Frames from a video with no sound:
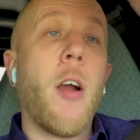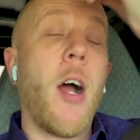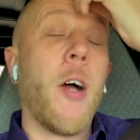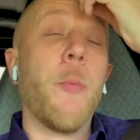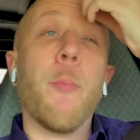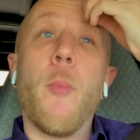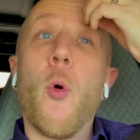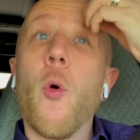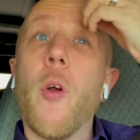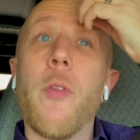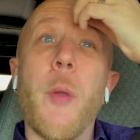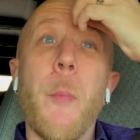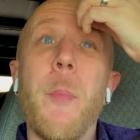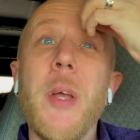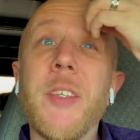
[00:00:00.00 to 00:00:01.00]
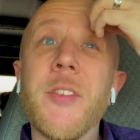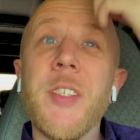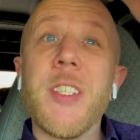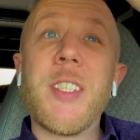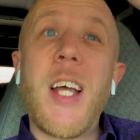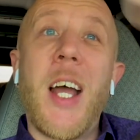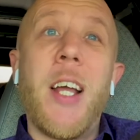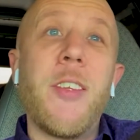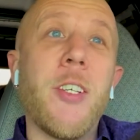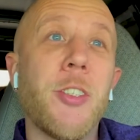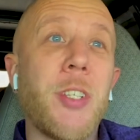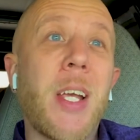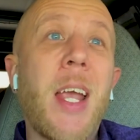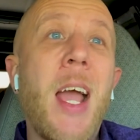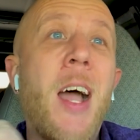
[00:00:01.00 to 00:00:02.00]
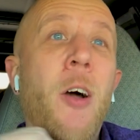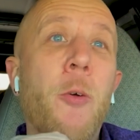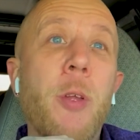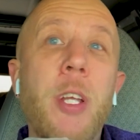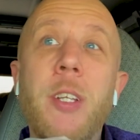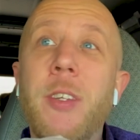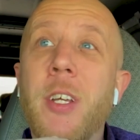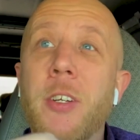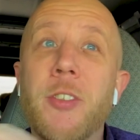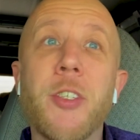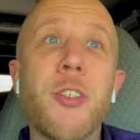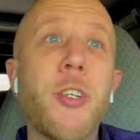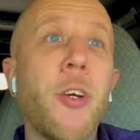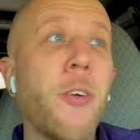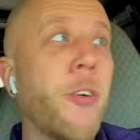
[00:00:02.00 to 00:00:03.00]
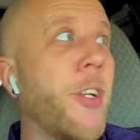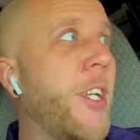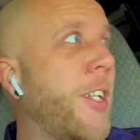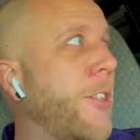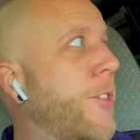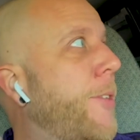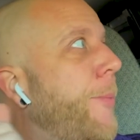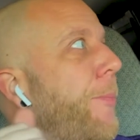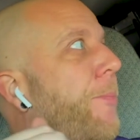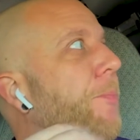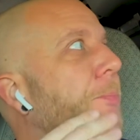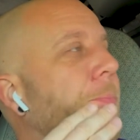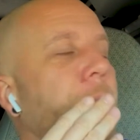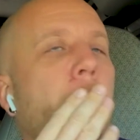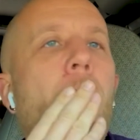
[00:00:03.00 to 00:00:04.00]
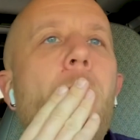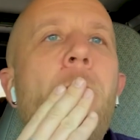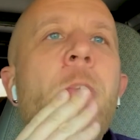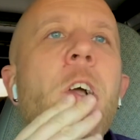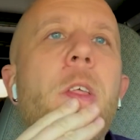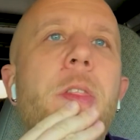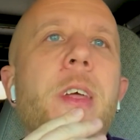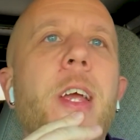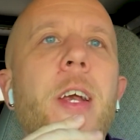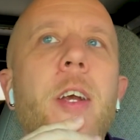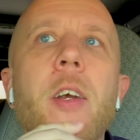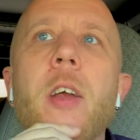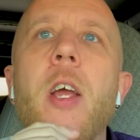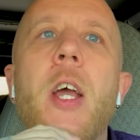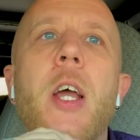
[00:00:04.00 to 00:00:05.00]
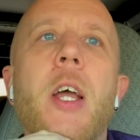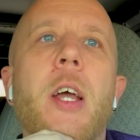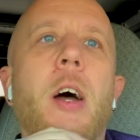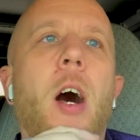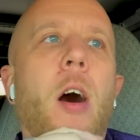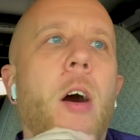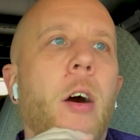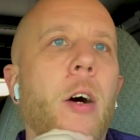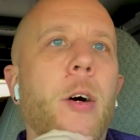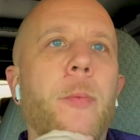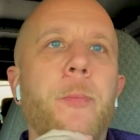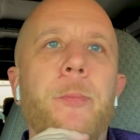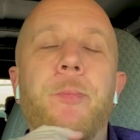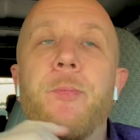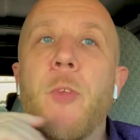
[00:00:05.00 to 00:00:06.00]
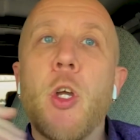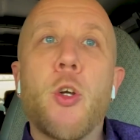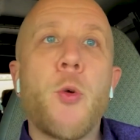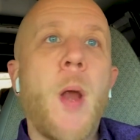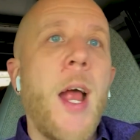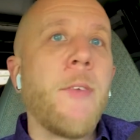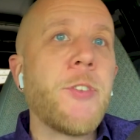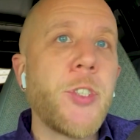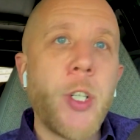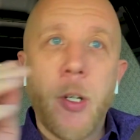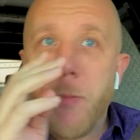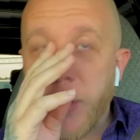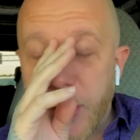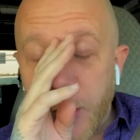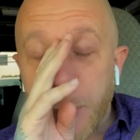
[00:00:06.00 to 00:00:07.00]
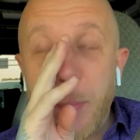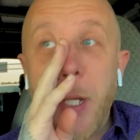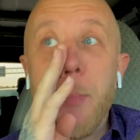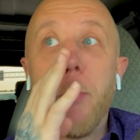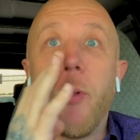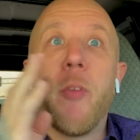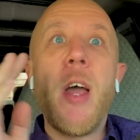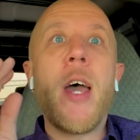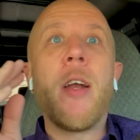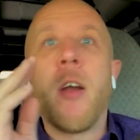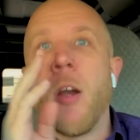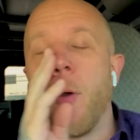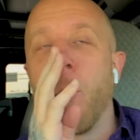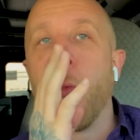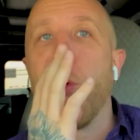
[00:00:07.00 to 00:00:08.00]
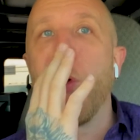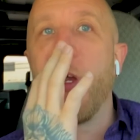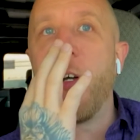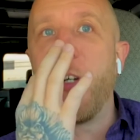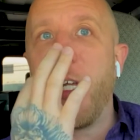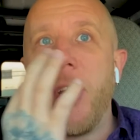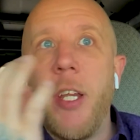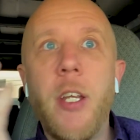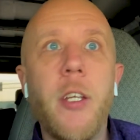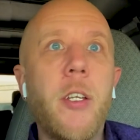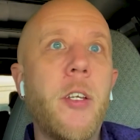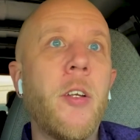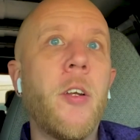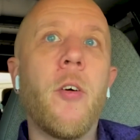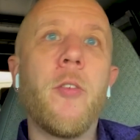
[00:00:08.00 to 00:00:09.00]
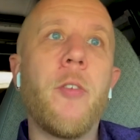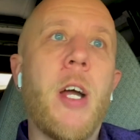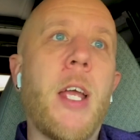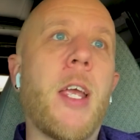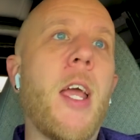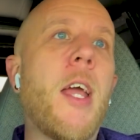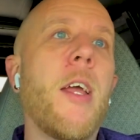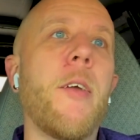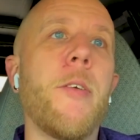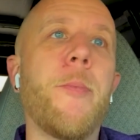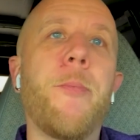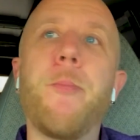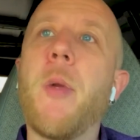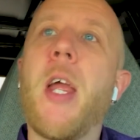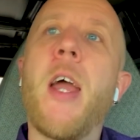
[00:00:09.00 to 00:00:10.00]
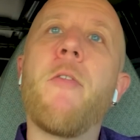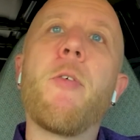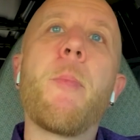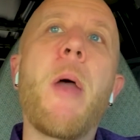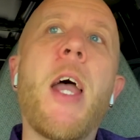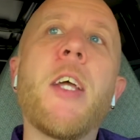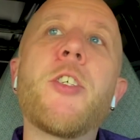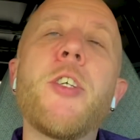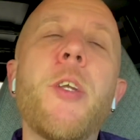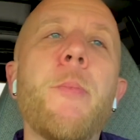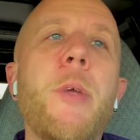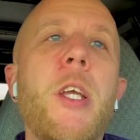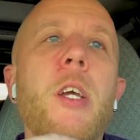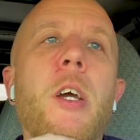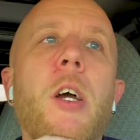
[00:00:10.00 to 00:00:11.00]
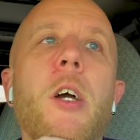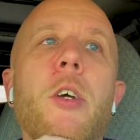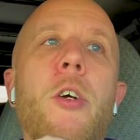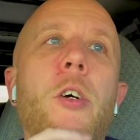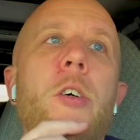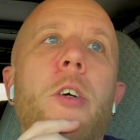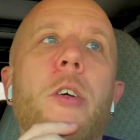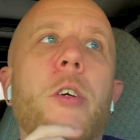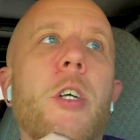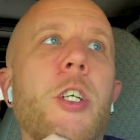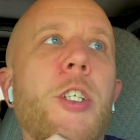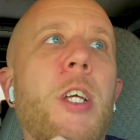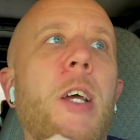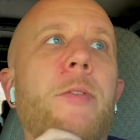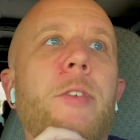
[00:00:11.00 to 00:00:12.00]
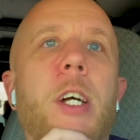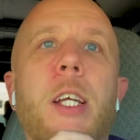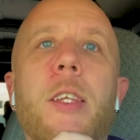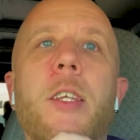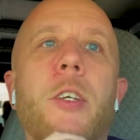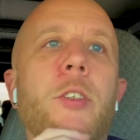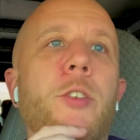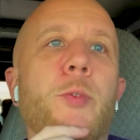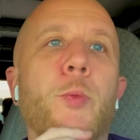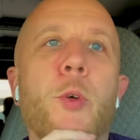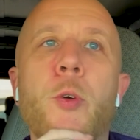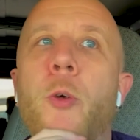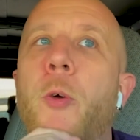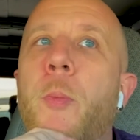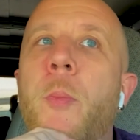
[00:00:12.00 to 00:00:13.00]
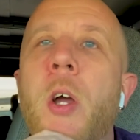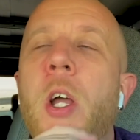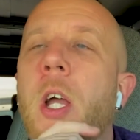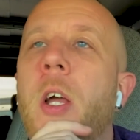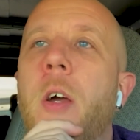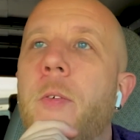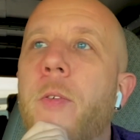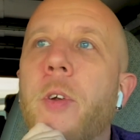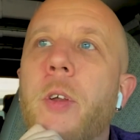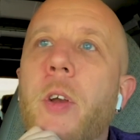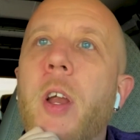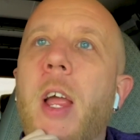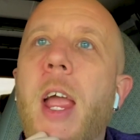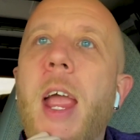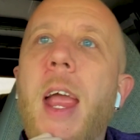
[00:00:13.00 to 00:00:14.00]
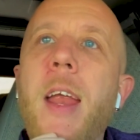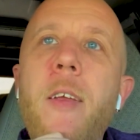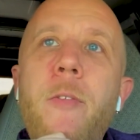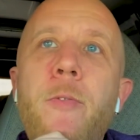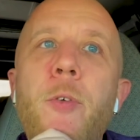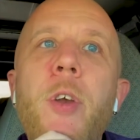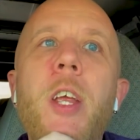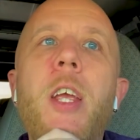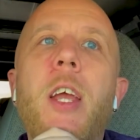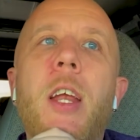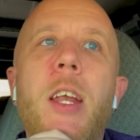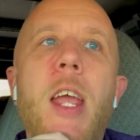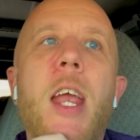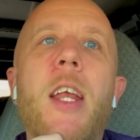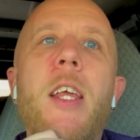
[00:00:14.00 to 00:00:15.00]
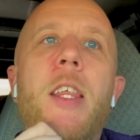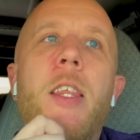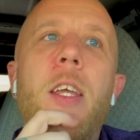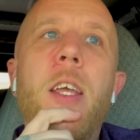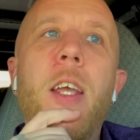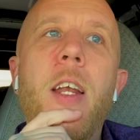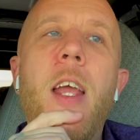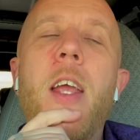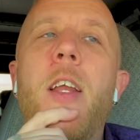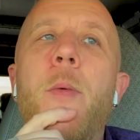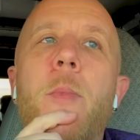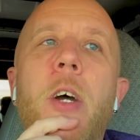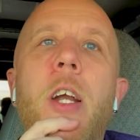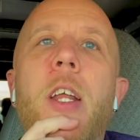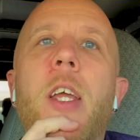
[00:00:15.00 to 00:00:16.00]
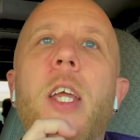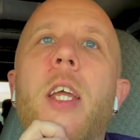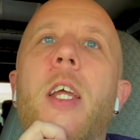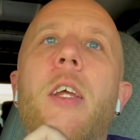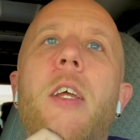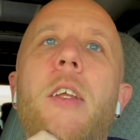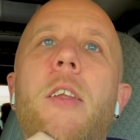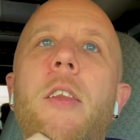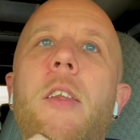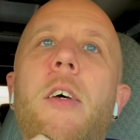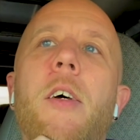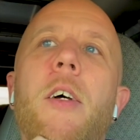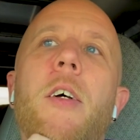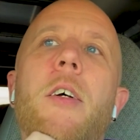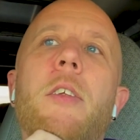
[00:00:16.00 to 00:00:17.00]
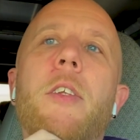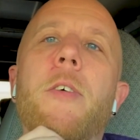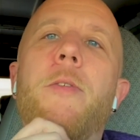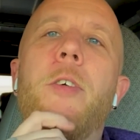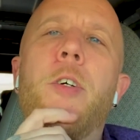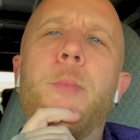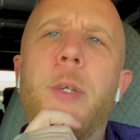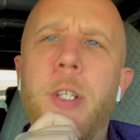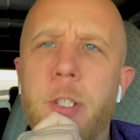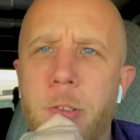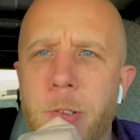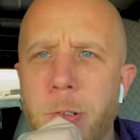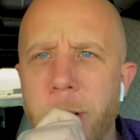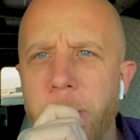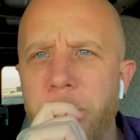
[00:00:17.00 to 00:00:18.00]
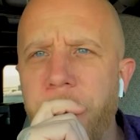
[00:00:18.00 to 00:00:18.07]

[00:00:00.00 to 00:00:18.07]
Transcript: on more the business side. There's accounting, there's attorneys, there craft services, people that are really, like, hey, may have a passion to be a cook or a chef. Like, there's room for every and anything and anybody in the film industry,